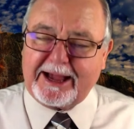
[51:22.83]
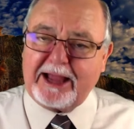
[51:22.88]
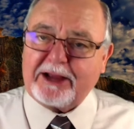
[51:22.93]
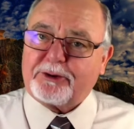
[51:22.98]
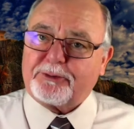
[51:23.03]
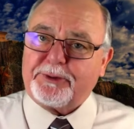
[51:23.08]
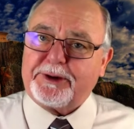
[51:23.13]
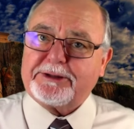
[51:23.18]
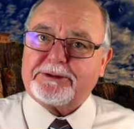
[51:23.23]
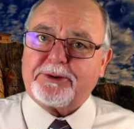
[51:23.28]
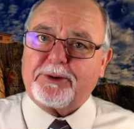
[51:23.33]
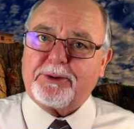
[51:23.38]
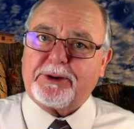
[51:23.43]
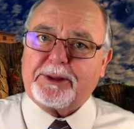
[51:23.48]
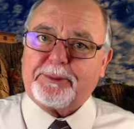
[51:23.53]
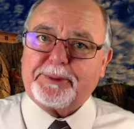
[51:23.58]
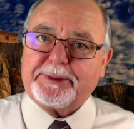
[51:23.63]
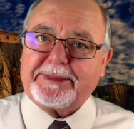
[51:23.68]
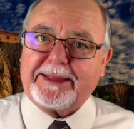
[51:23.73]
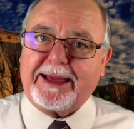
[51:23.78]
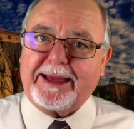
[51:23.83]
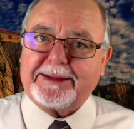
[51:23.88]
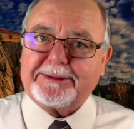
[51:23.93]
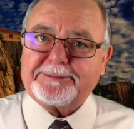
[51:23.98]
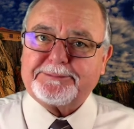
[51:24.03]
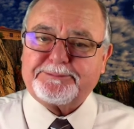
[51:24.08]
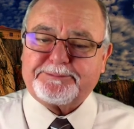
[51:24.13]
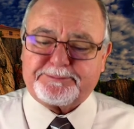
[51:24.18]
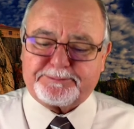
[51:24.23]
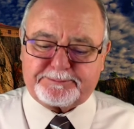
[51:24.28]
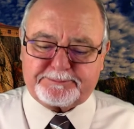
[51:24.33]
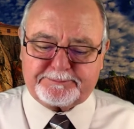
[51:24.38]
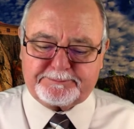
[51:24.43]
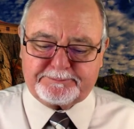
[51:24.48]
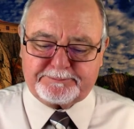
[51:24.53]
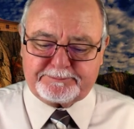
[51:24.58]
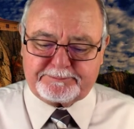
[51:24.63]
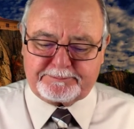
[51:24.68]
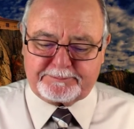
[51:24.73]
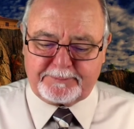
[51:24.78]
I agree totally with that.
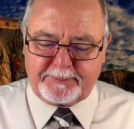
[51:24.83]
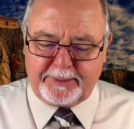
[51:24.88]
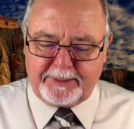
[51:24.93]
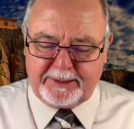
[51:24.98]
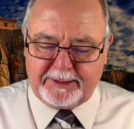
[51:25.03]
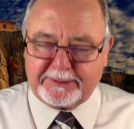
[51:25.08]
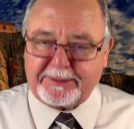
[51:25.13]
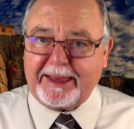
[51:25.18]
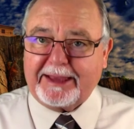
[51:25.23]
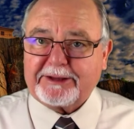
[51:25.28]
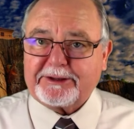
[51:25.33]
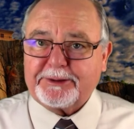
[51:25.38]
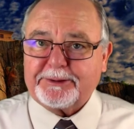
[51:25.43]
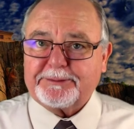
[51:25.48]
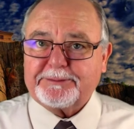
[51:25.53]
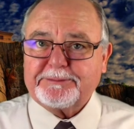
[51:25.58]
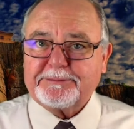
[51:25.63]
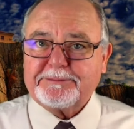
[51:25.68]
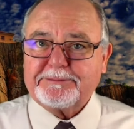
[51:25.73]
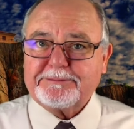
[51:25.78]
Thank you.